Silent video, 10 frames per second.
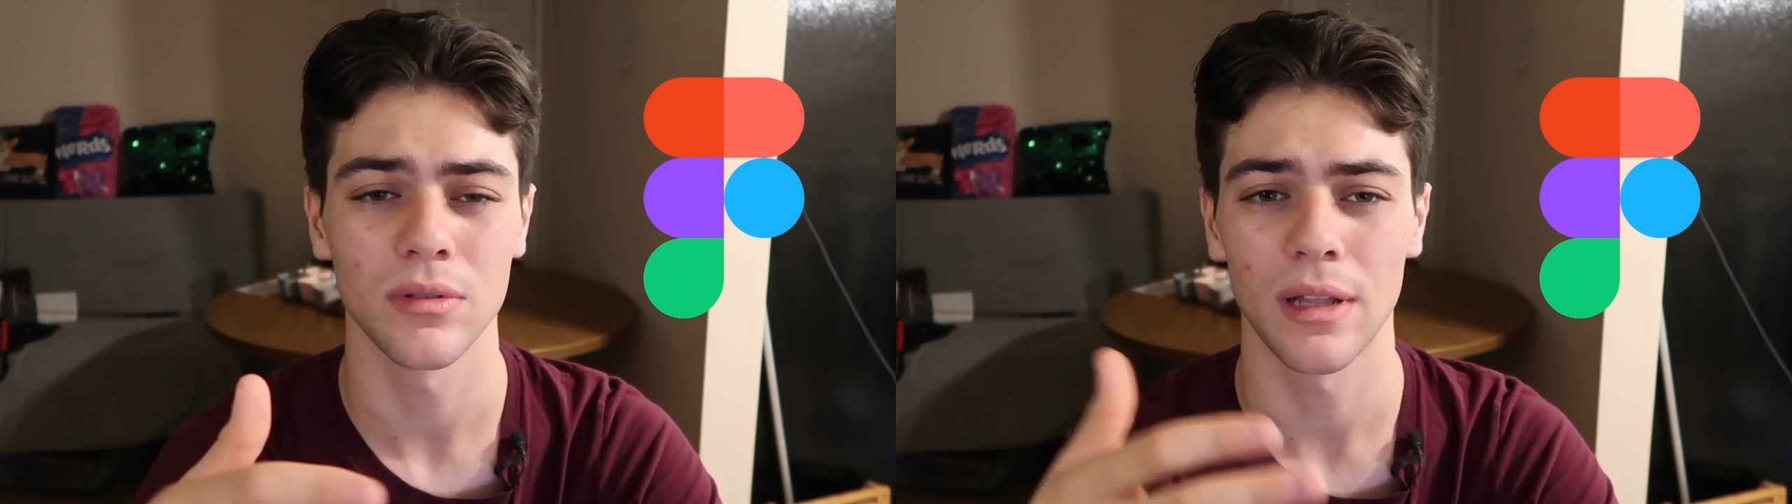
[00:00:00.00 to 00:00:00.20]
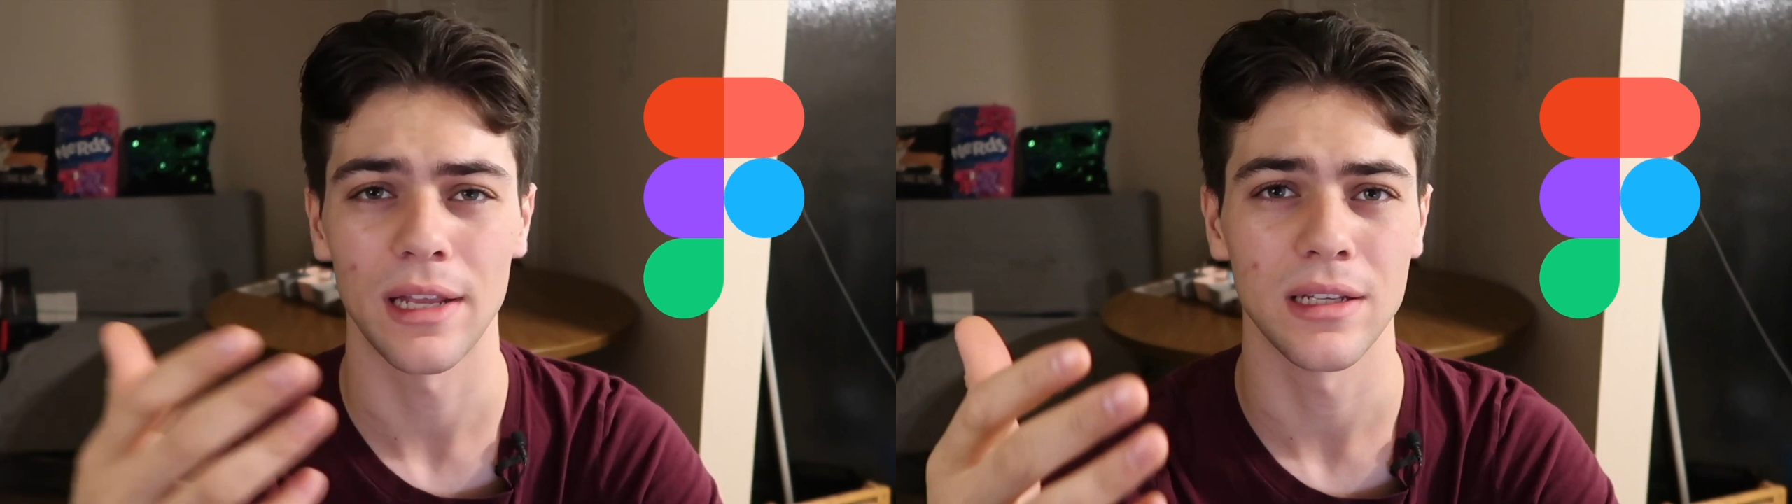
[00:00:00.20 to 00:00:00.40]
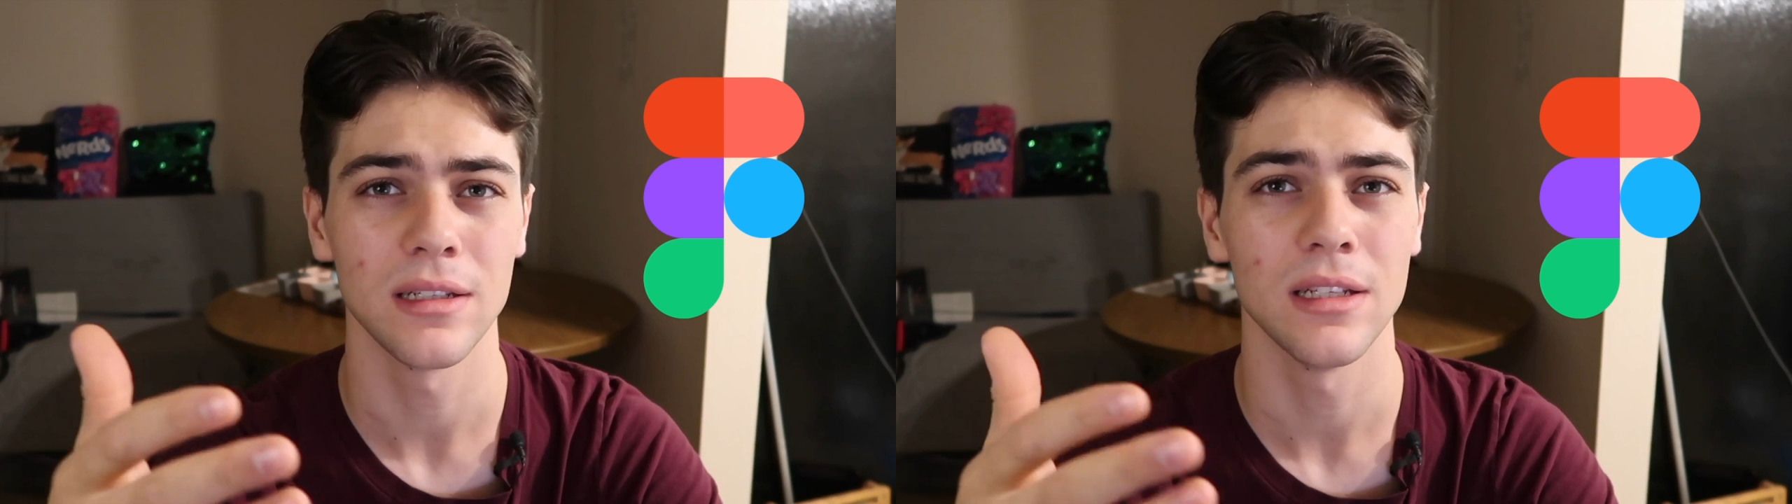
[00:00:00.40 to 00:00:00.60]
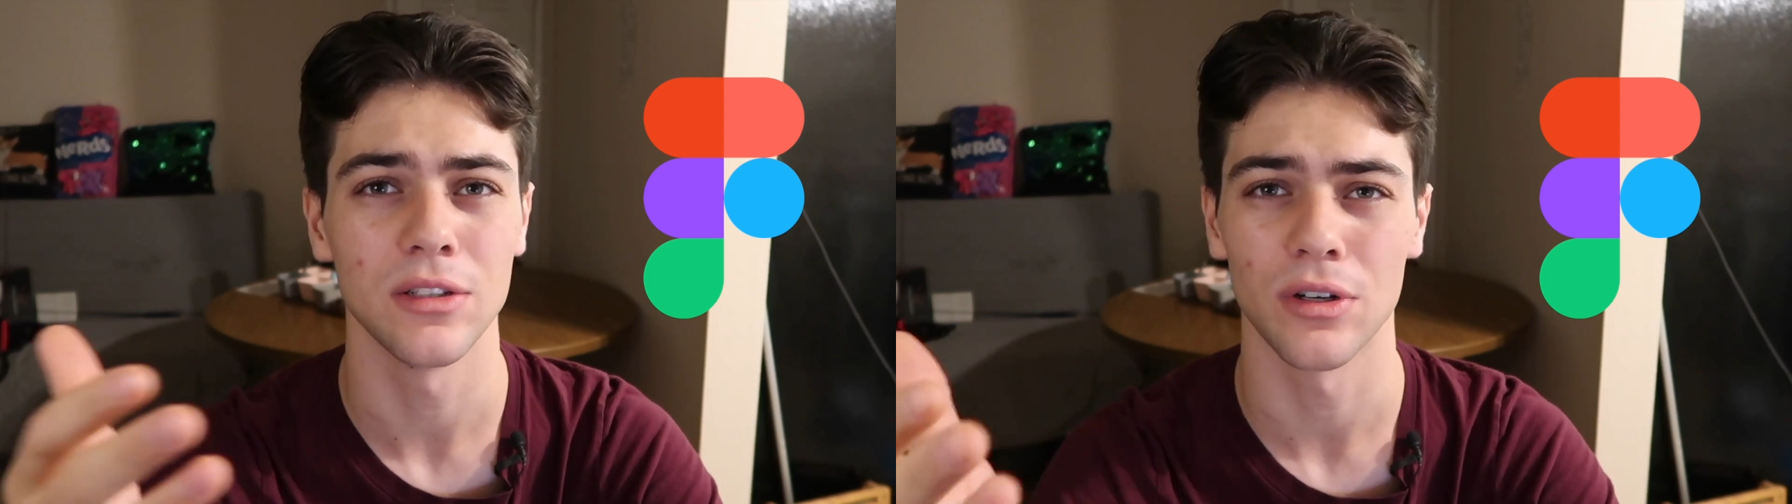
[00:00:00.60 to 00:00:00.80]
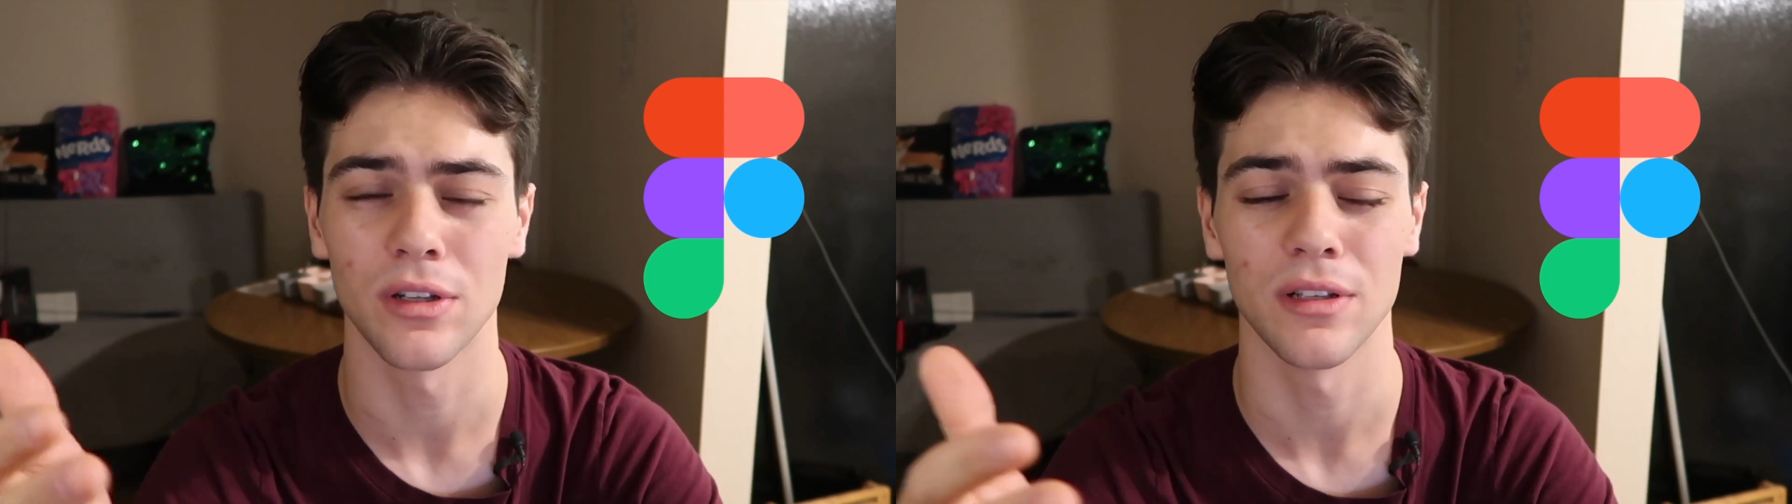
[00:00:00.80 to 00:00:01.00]
like
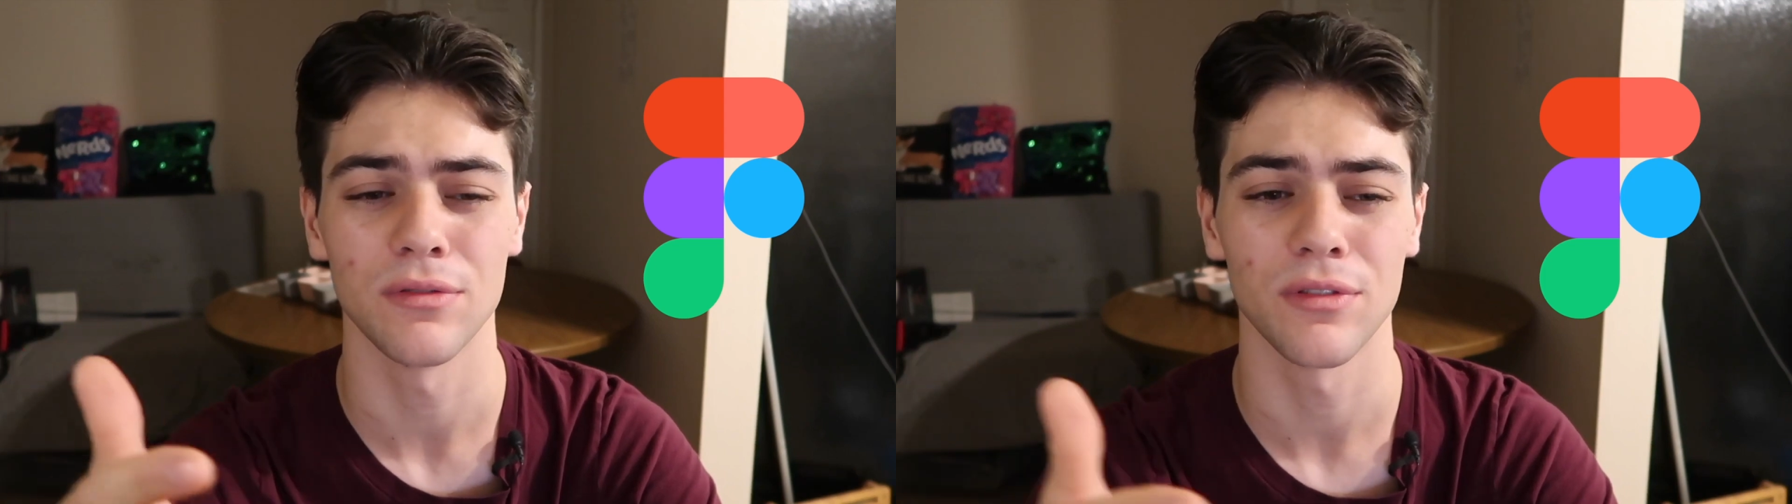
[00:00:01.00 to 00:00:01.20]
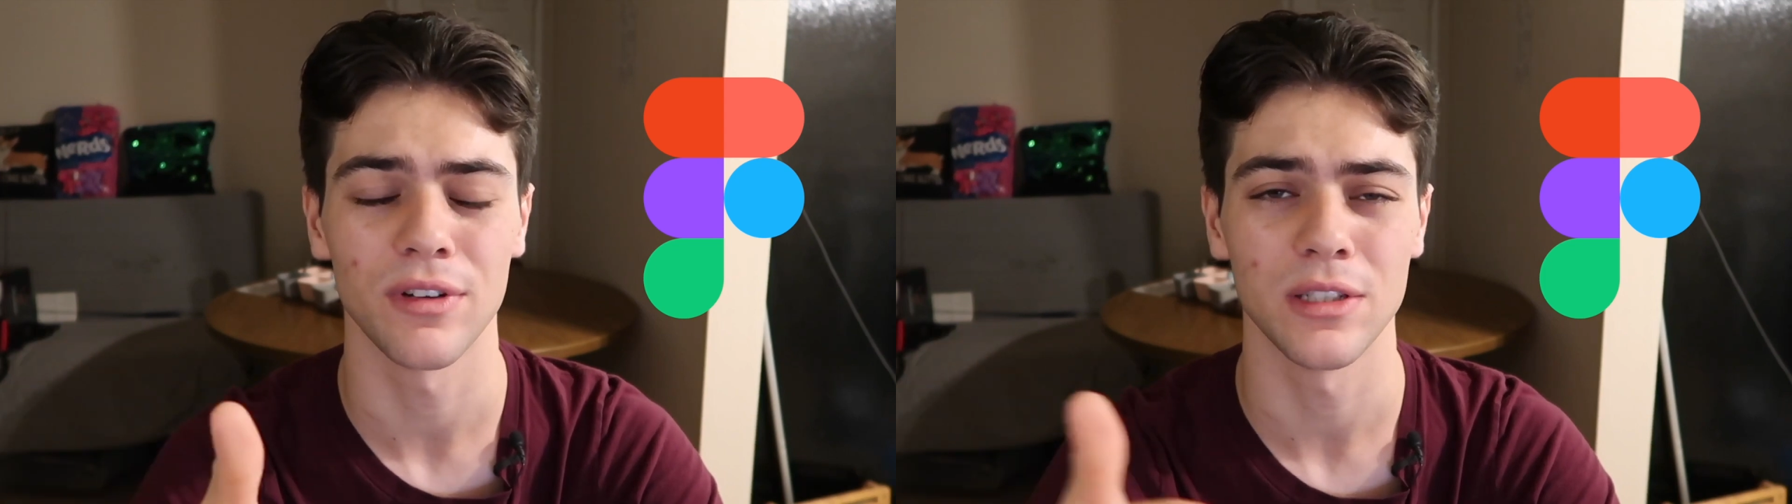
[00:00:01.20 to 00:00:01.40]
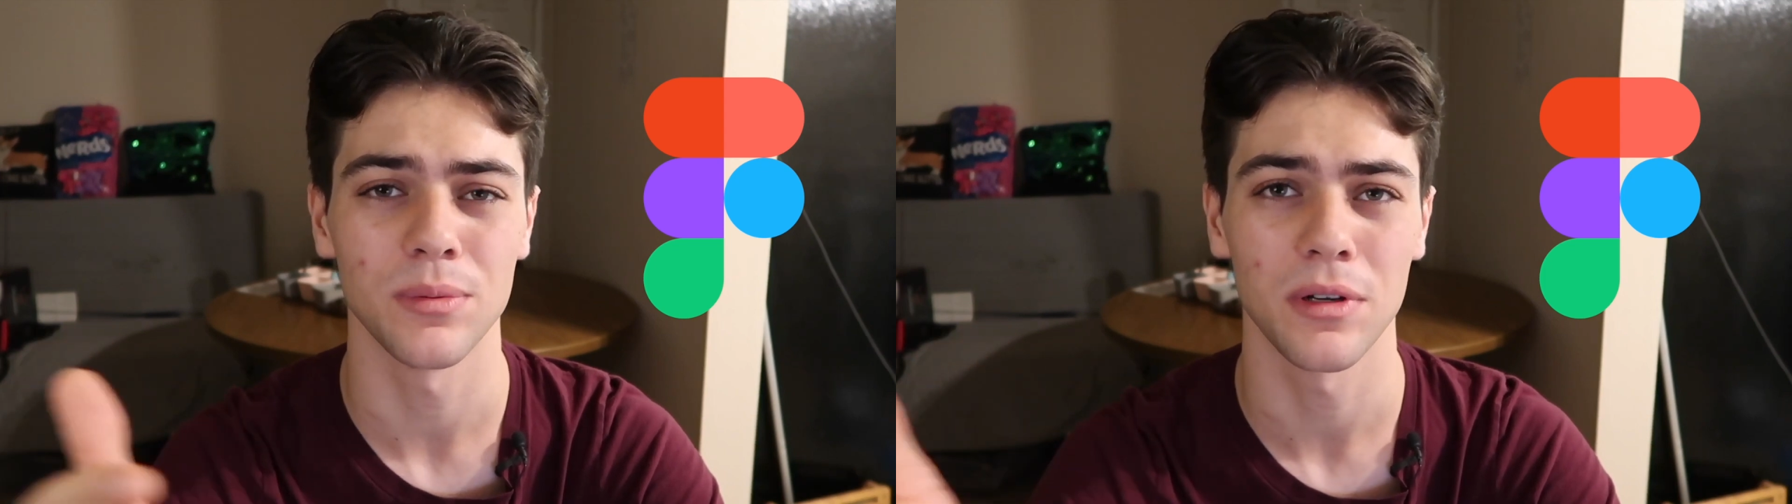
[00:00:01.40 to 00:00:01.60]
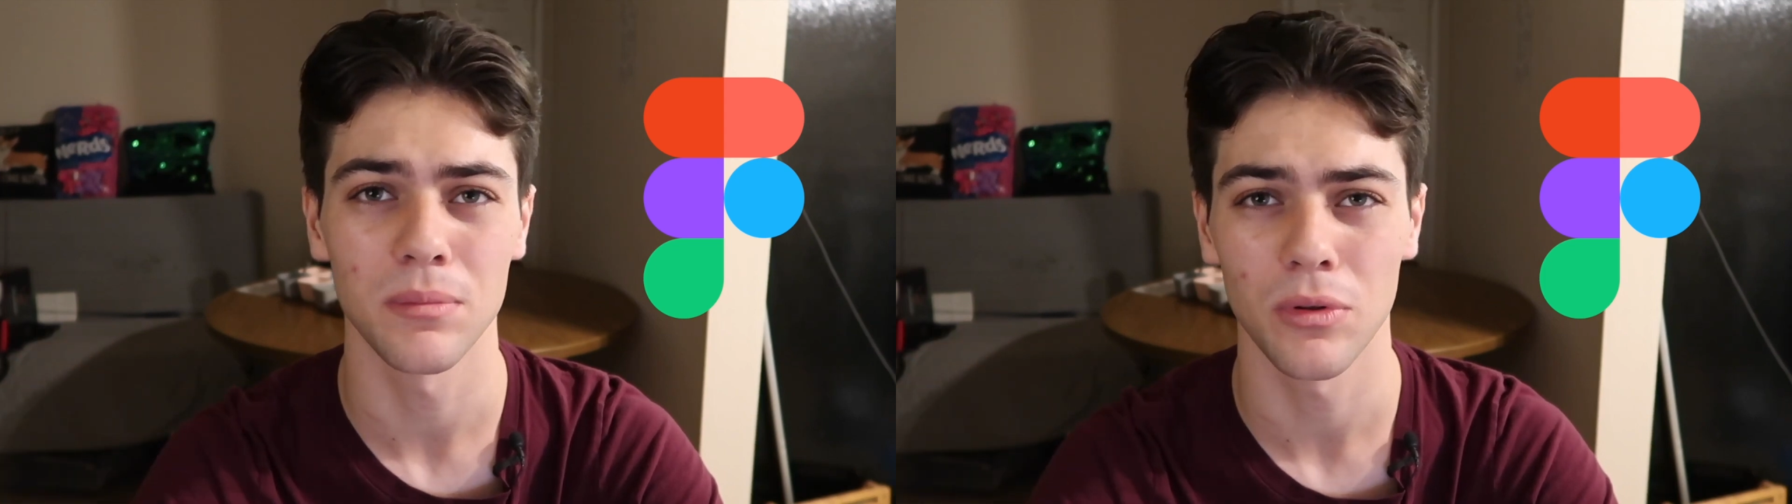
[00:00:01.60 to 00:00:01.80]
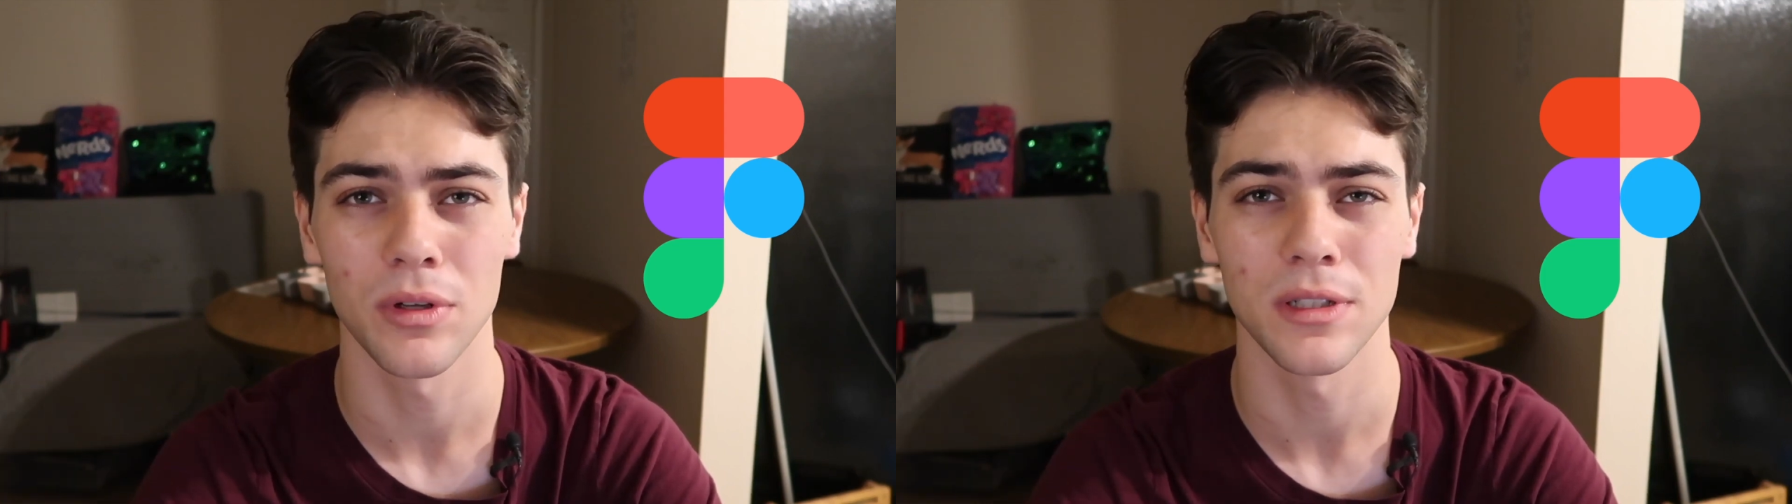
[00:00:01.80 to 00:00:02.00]
internally for Facebook
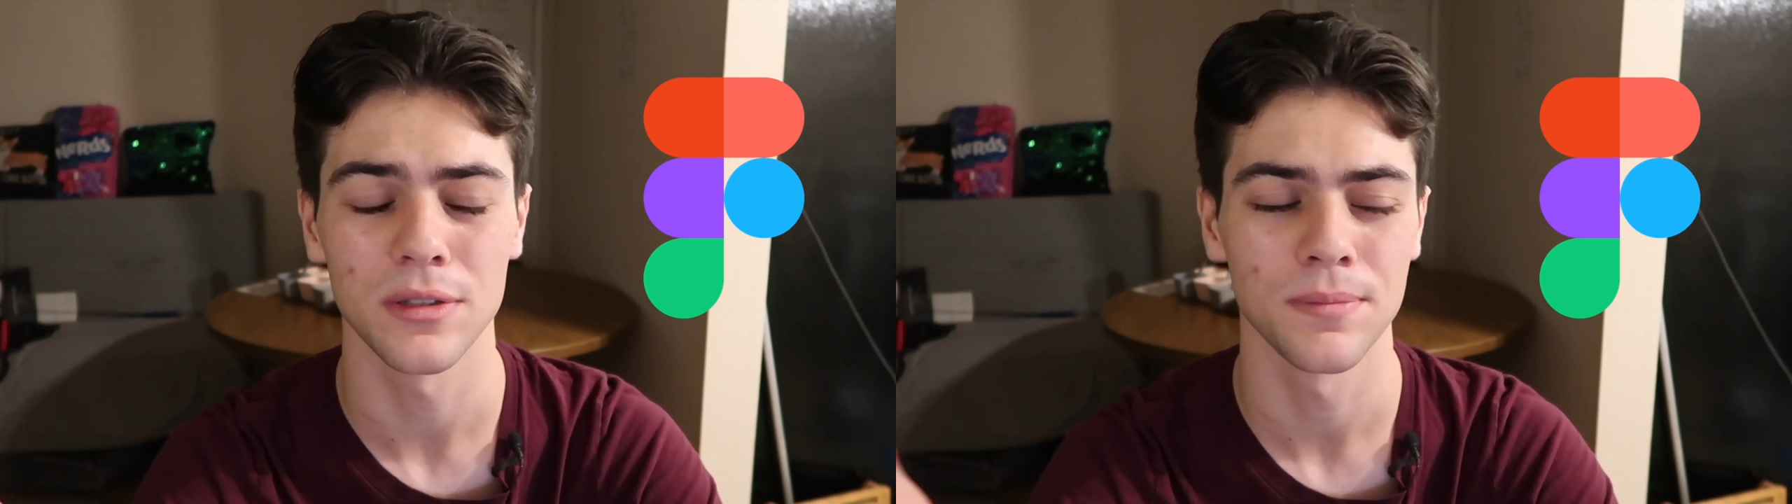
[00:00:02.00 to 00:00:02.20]
employees.